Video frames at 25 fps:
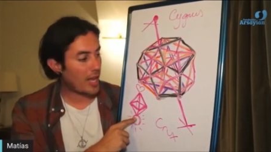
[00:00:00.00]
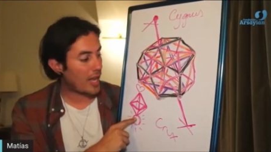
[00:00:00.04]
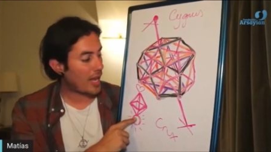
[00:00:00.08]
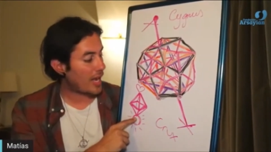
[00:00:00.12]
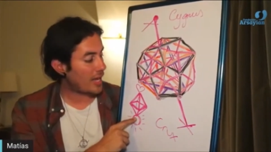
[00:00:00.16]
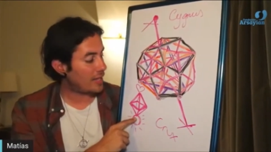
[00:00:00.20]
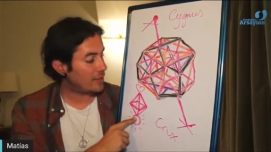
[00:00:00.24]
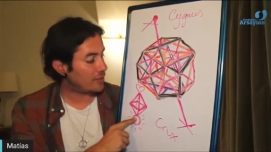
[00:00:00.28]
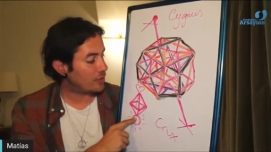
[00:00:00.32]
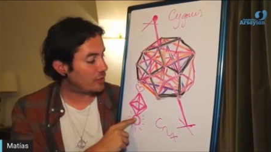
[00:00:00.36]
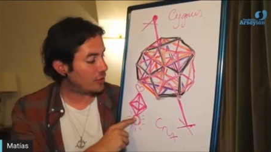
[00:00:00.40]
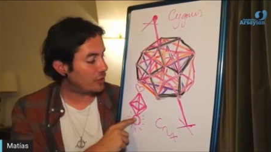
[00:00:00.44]

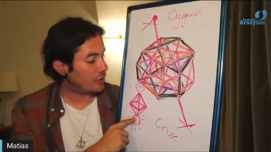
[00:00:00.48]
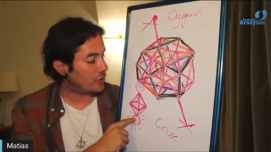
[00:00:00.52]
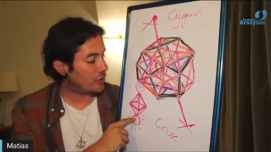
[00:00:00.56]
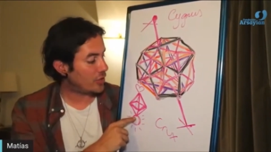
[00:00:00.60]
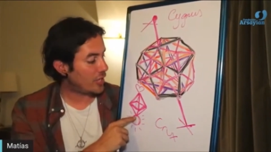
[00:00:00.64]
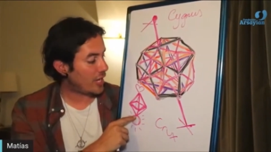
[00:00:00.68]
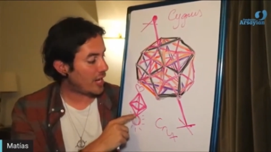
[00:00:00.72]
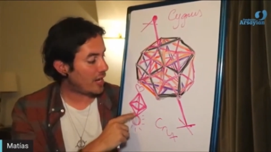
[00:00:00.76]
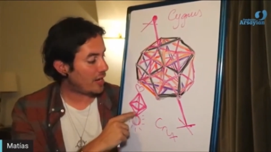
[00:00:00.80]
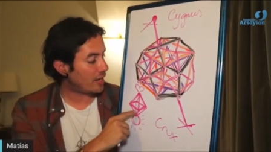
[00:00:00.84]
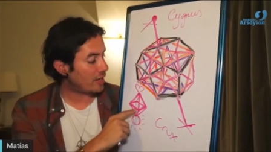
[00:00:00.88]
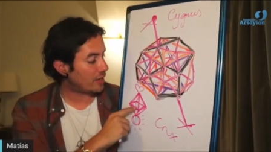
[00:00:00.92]
and to
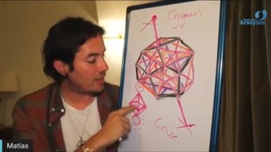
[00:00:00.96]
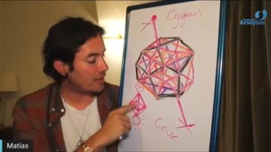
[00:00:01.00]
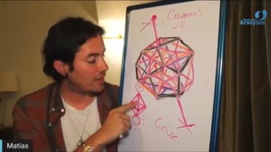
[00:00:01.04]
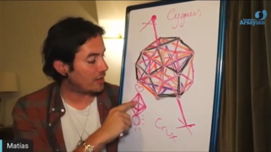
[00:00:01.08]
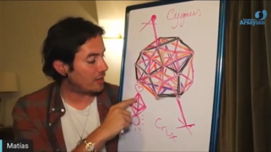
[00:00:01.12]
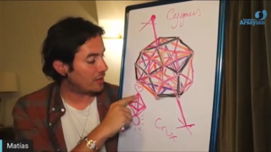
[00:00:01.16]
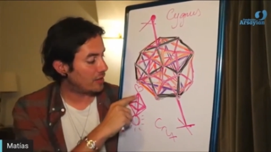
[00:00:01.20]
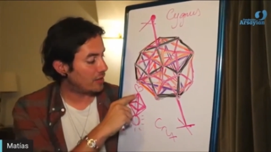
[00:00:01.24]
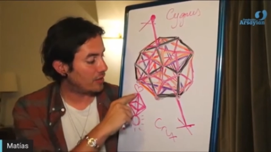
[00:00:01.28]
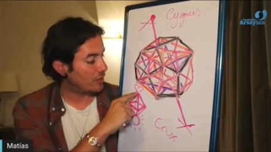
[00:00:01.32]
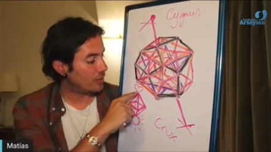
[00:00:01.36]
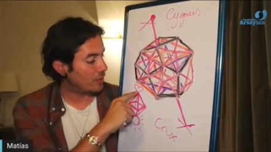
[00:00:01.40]

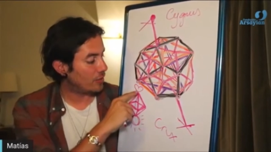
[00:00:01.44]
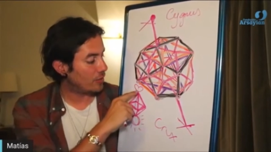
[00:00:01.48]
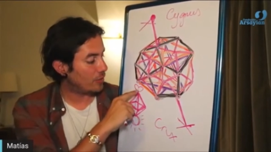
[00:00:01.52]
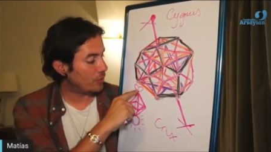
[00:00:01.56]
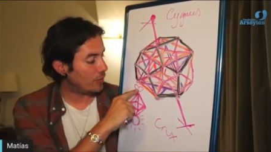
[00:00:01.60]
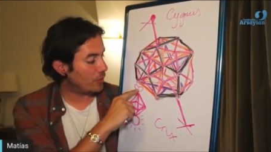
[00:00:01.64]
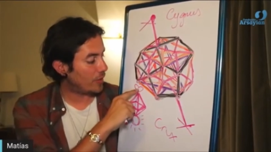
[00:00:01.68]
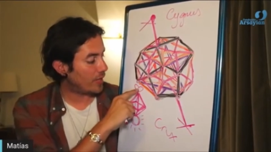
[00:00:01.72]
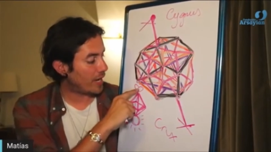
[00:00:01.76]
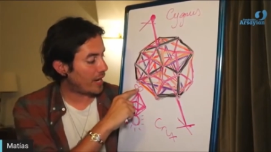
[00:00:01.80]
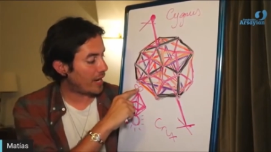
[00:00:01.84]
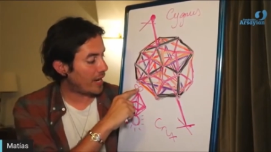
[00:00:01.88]
share
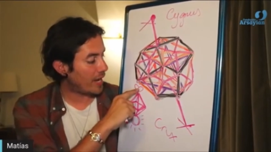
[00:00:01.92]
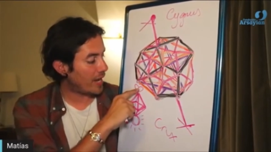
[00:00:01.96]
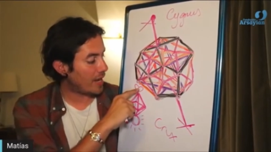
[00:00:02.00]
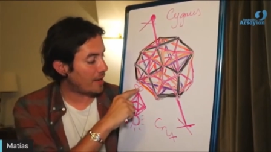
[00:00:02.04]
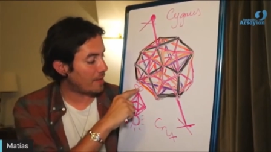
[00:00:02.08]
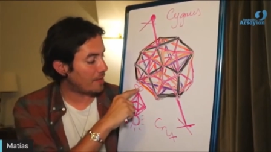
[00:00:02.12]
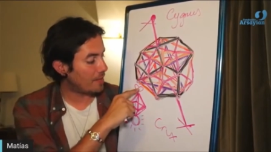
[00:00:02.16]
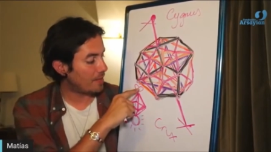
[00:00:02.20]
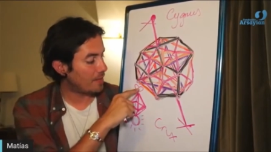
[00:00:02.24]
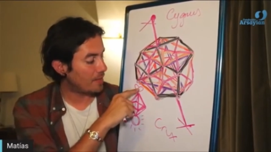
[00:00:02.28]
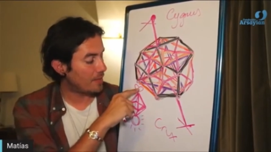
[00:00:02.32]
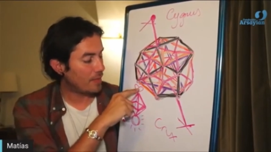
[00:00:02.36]
what I
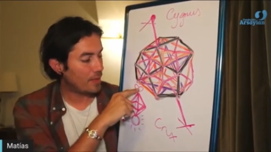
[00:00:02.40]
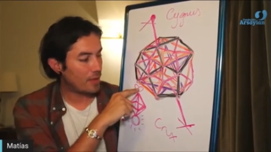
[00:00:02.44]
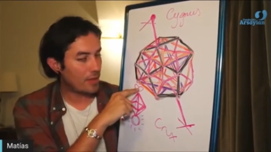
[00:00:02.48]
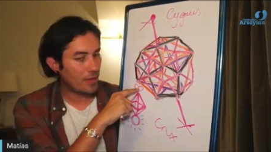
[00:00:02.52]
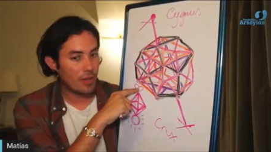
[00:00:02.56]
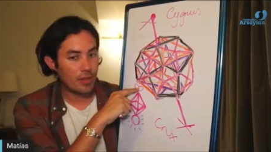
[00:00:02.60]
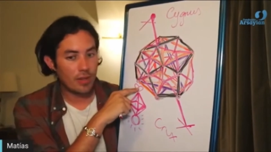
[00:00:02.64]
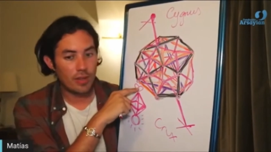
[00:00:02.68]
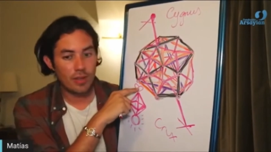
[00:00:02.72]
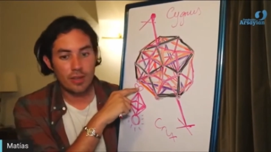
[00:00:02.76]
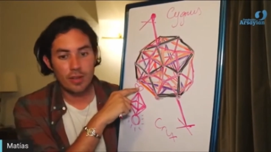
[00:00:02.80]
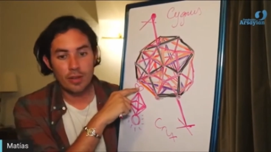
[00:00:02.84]
am
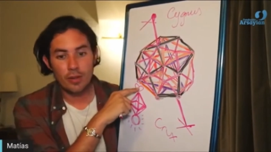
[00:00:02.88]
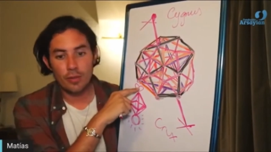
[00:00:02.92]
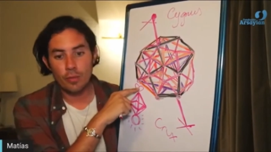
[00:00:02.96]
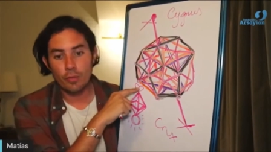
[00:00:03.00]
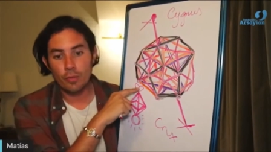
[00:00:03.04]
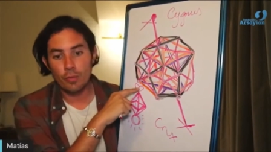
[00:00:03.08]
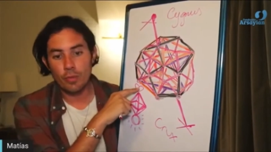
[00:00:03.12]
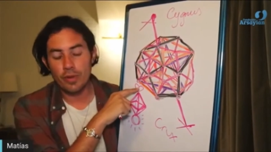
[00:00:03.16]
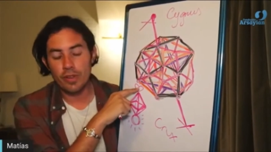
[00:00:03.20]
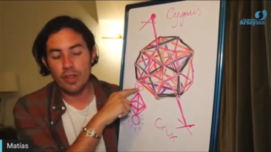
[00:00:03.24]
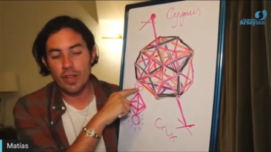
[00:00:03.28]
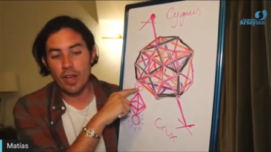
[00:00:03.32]

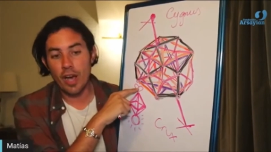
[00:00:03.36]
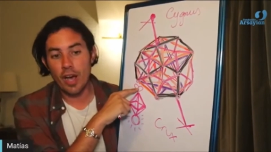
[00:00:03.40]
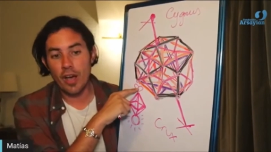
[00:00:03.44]
with the